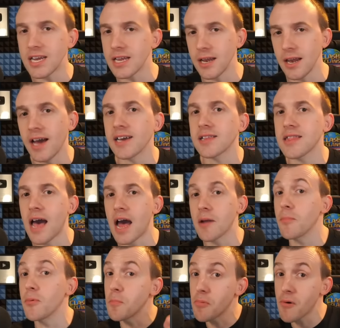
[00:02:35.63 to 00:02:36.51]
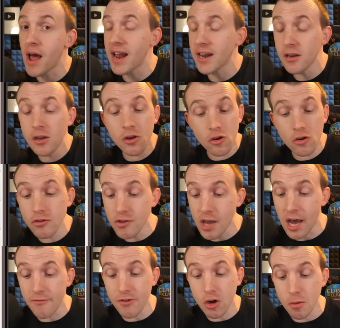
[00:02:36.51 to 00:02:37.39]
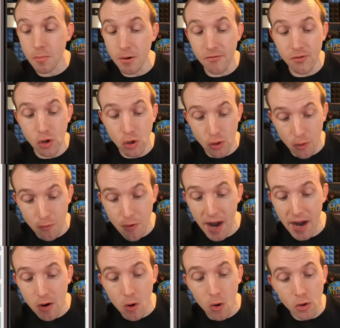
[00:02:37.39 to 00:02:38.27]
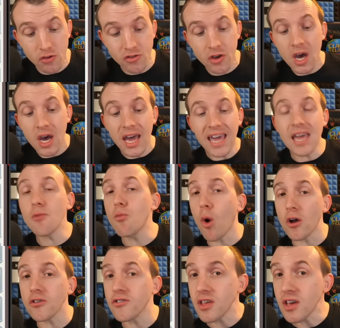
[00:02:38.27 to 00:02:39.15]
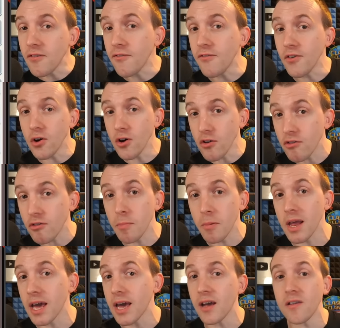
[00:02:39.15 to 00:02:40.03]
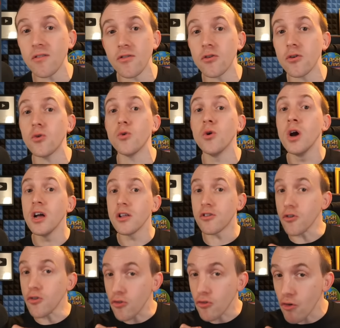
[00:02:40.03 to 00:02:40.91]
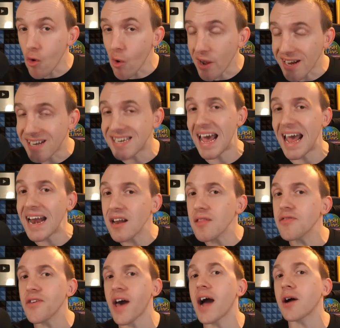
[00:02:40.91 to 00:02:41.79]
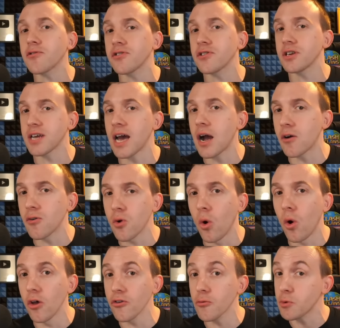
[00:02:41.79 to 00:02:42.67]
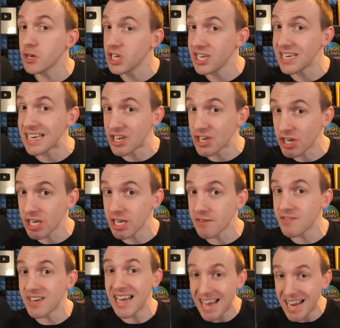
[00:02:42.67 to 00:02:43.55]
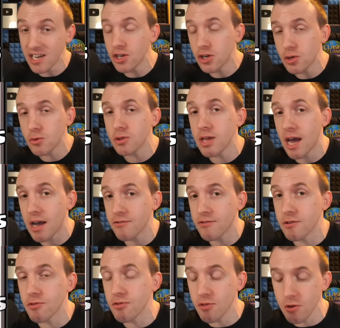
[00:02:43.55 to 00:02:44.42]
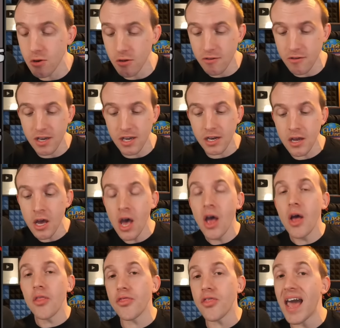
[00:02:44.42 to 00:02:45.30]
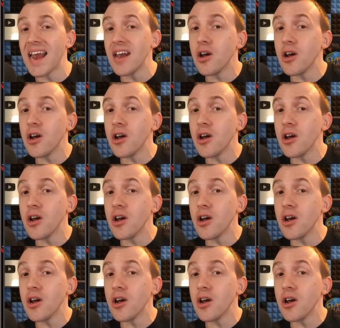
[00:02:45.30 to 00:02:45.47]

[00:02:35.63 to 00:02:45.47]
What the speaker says: it like that, but Brandon does have a couple of other records. He was the first player to destroy 10,000 town halls, which he achieved in 2013, then